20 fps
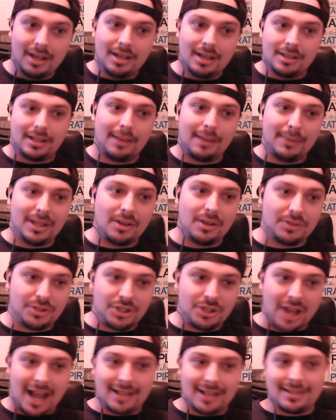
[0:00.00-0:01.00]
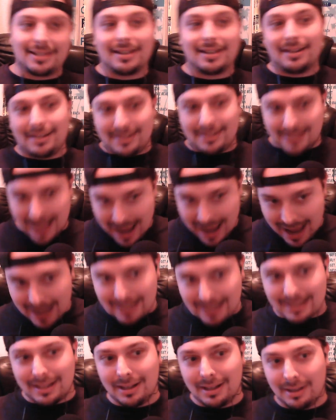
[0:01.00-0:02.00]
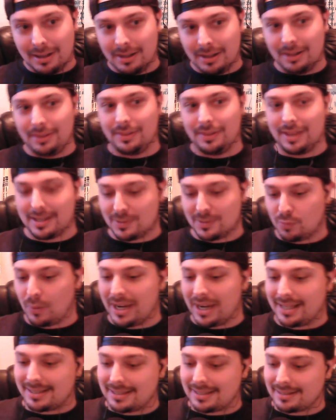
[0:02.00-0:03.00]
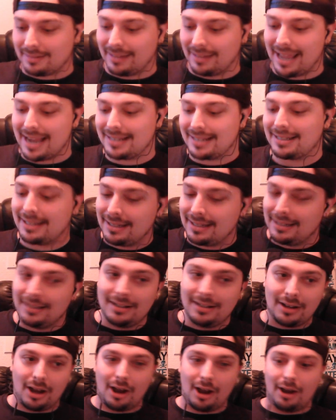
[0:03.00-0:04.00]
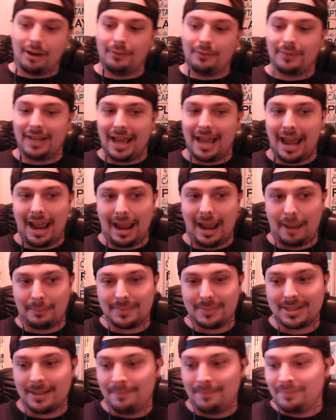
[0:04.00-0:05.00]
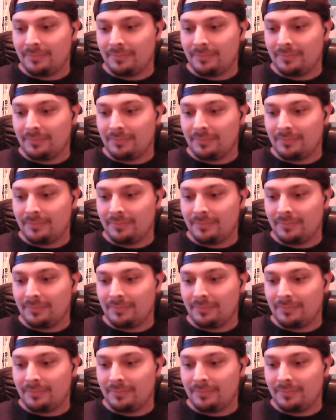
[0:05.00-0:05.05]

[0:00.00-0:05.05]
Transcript: Give me those Jets to end this week's slate of games.